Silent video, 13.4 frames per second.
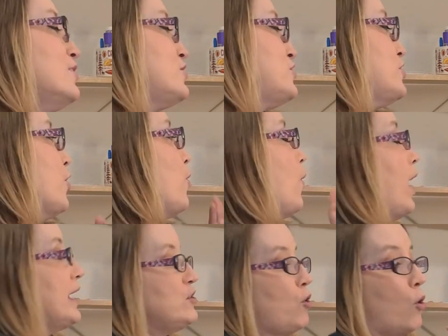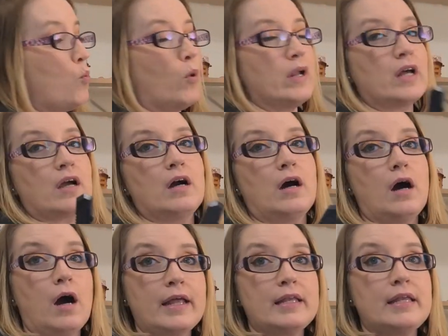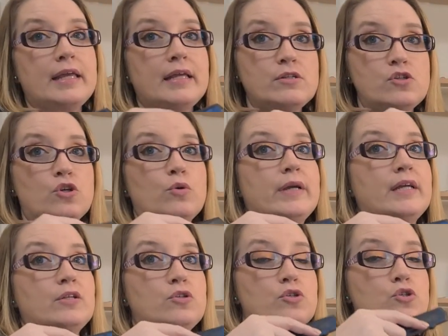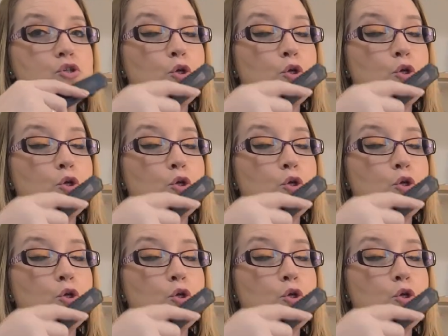So I don't want to cut into it